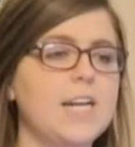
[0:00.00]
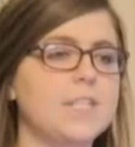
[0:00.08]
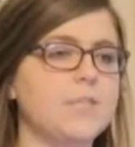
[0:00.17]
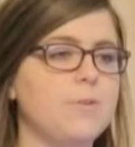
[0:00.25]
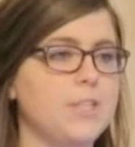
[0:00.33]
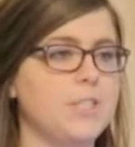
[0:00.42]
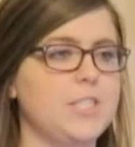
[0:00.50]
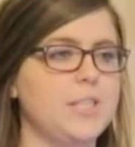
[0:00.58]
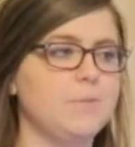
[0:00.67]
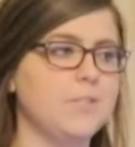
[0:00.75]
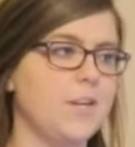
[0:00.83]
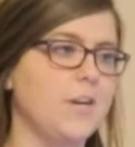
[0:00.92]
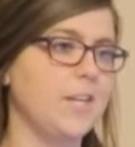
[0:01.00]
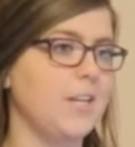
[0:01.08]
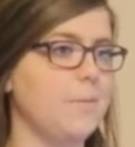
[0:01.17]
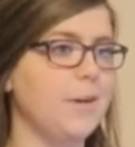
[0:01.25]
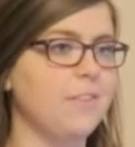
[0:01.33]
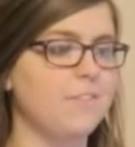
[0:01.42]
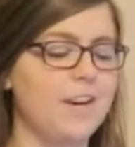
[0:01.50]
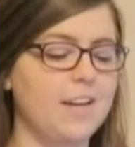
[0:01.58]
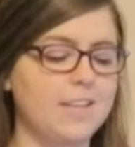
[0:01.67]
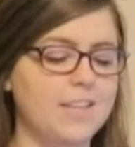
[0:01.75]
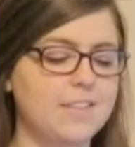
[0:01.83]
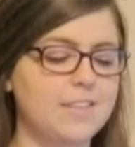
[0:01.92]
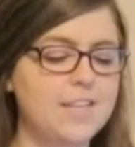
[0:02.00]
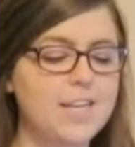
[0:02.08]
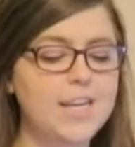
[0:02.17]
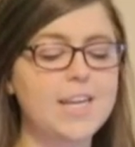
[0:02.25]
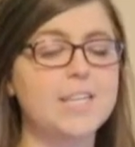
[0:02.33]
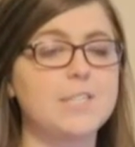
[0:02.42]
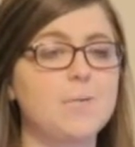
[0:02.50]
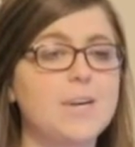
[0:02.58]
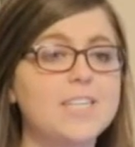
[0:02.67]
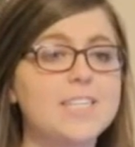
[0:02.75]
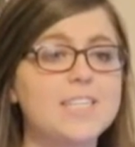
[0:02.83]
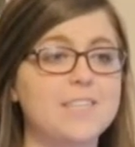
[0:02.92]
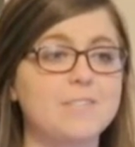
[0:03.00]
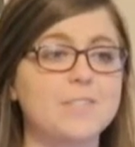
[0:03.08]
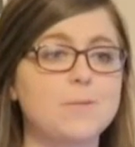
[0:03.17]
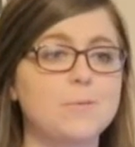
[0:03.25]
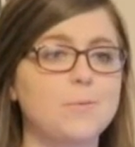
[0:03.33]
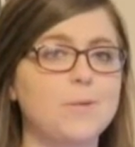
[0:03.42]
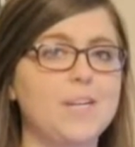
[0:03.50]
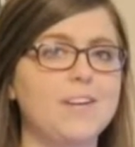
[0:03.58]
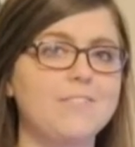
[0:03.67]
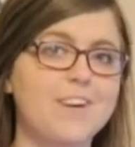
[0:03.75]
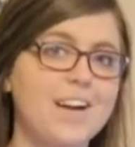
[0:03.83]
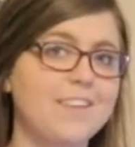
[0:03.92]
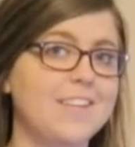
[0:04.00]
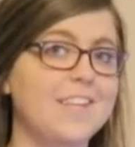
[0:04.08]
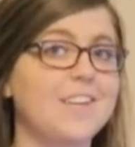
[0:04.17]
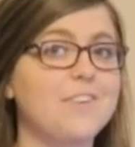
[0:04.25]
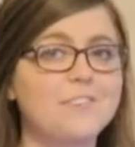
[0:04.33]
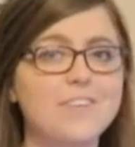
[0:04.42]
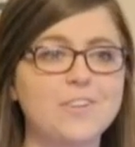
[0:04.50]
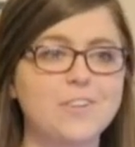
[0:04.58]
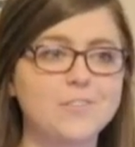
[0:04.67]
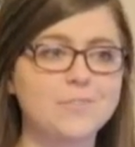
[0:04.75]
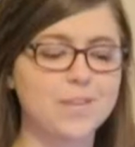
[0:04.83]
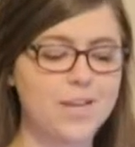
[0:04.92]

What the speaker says: asked question when talking about the violin is, what is the difference between a violin and a fiddle?